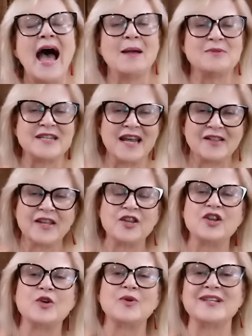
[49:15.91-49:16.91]
I'm
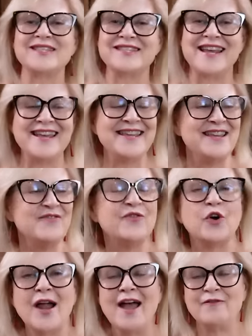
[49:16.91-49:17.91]
telling you, it's taking
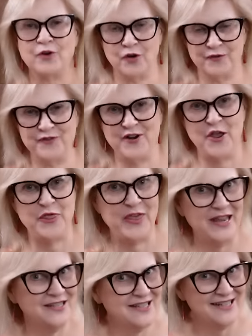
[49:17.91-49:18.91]
forever for
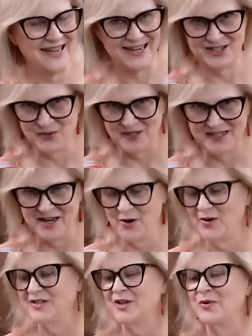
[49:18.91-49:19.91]
things to get to us in
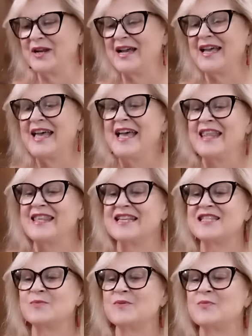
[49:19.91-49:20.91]
Arizona.
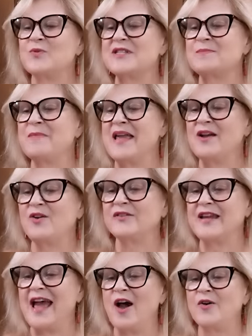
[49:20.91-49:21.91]
This was
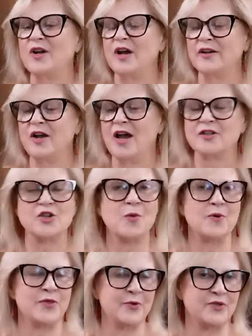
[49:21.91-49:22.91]
mailed out on
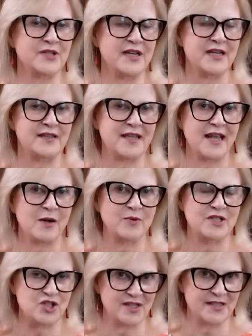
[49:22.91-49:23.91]
October 13th, and it
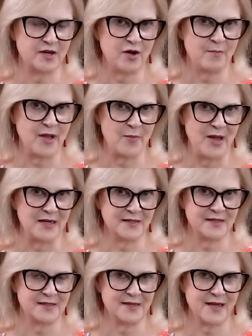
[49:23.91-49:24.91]
was just in our
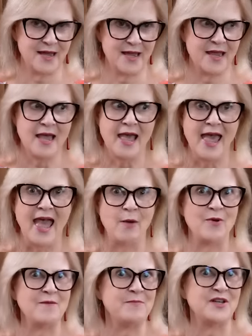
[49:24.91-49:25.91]
mailbox today. Wow.
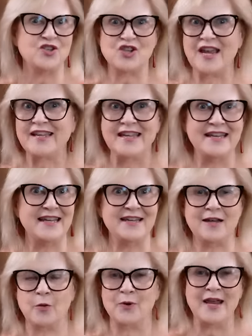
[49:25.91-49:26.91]
And we've been checking
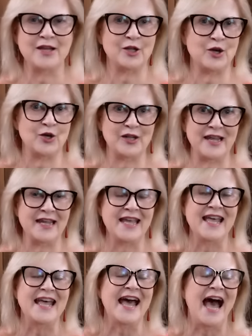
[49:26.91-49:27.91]
it regularly.
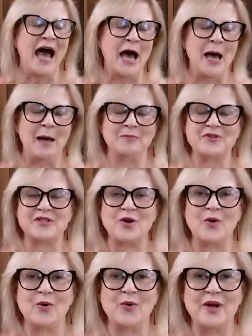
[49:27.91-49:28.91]
Oh, yeah.
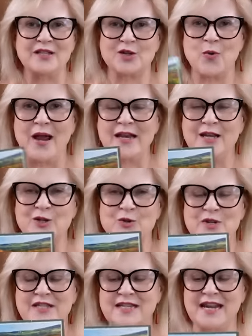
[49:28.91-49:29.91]
So it's quite
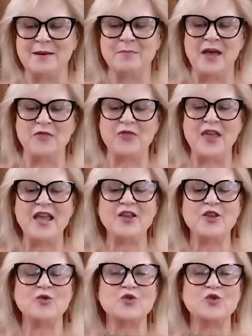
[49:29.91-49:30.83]
interesting. But thank you